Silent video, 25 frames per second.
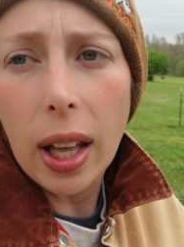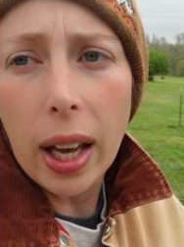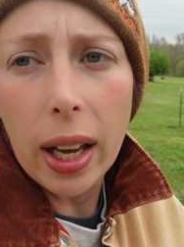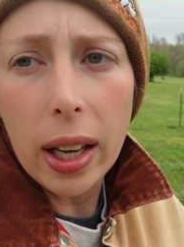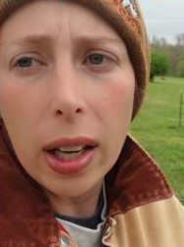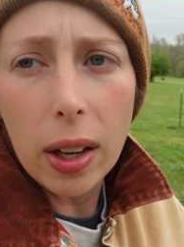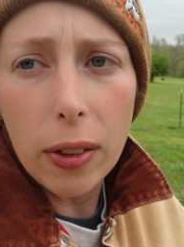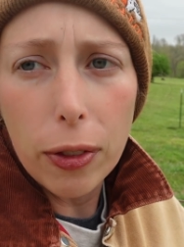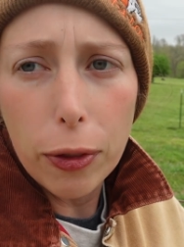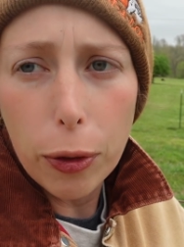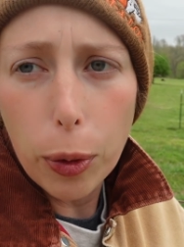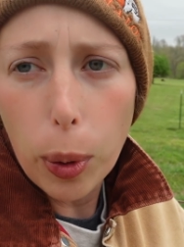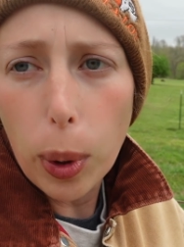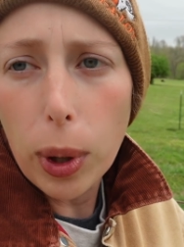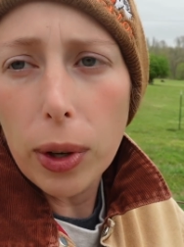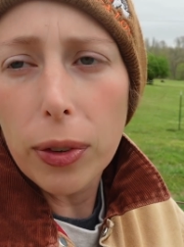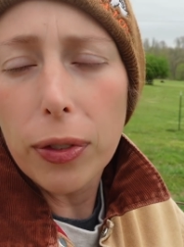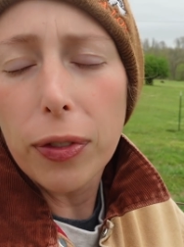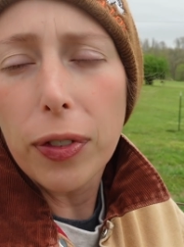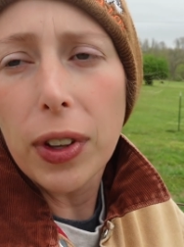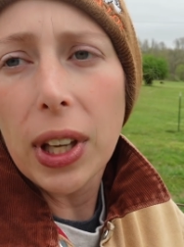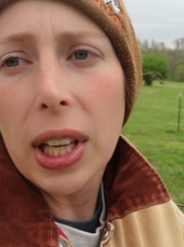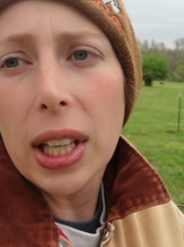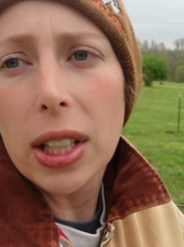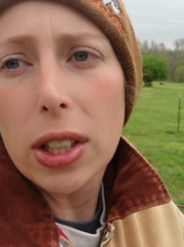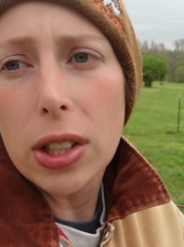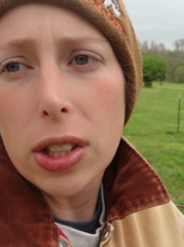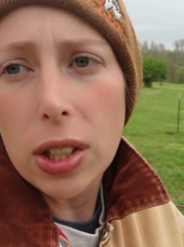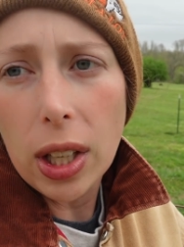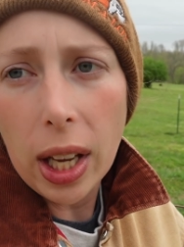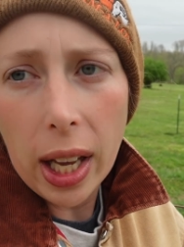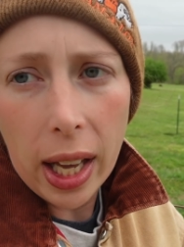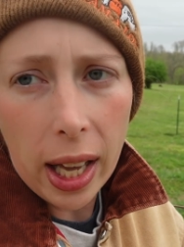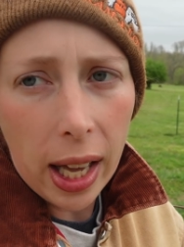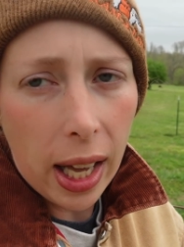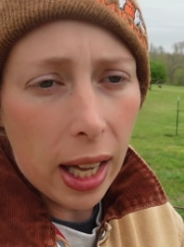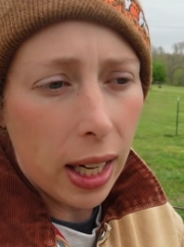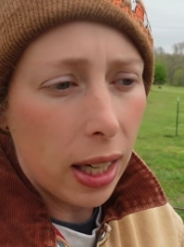like four feet
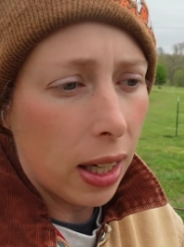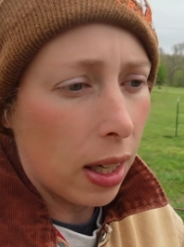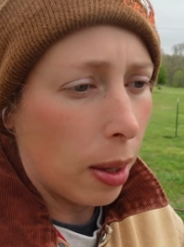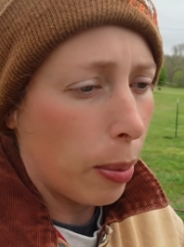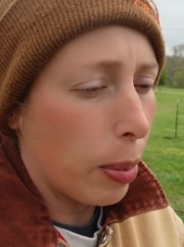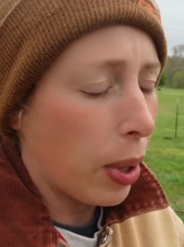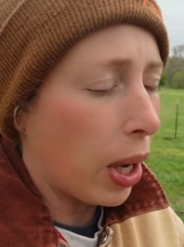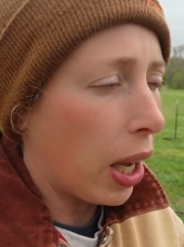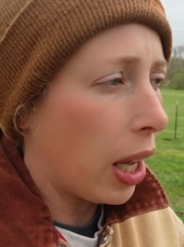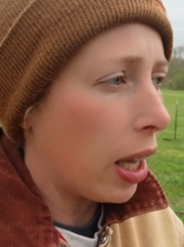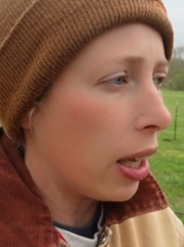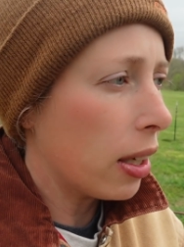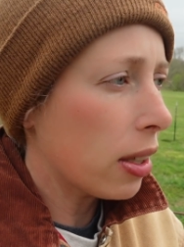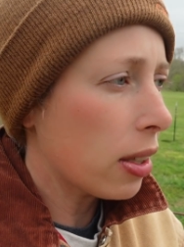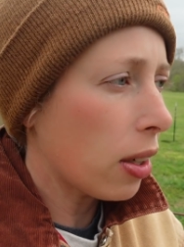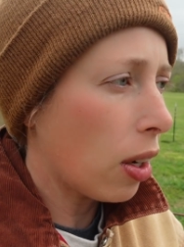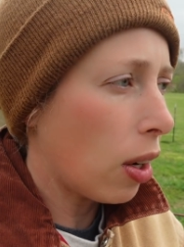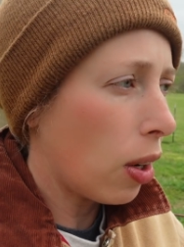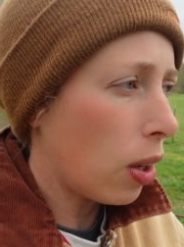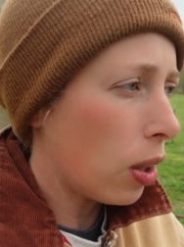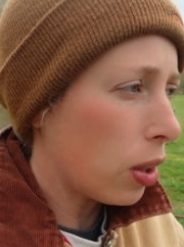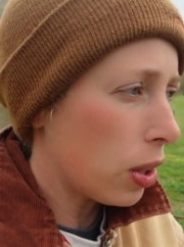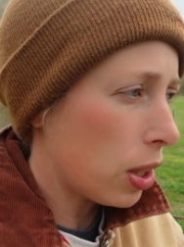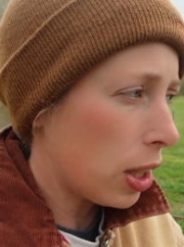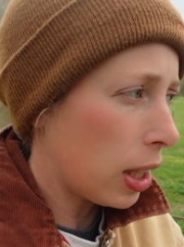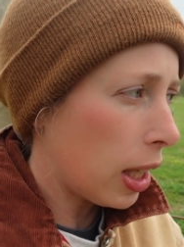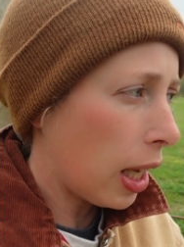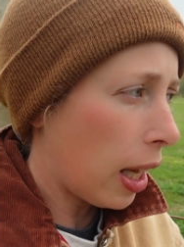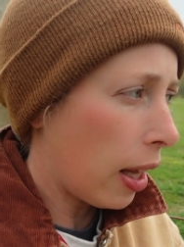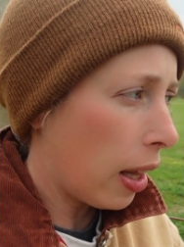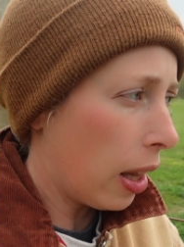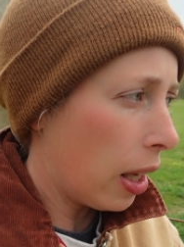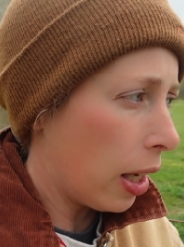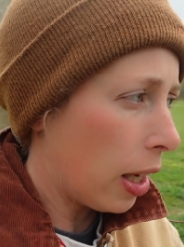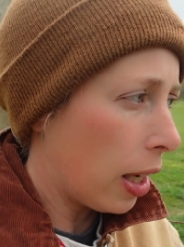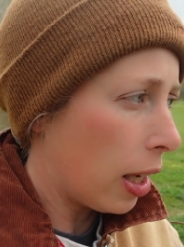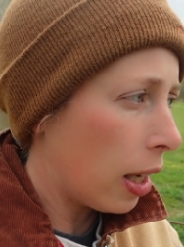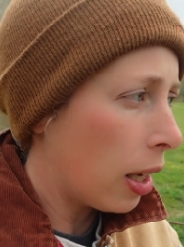head and a butt all
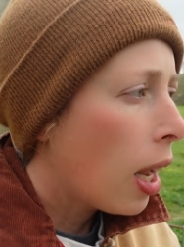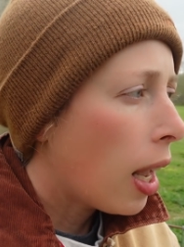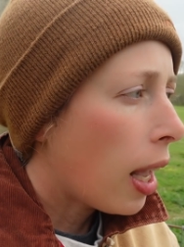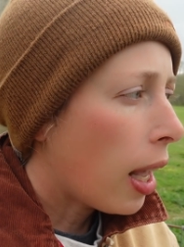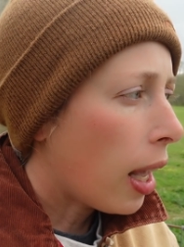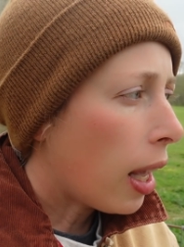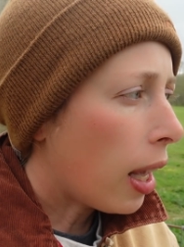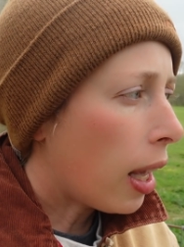together.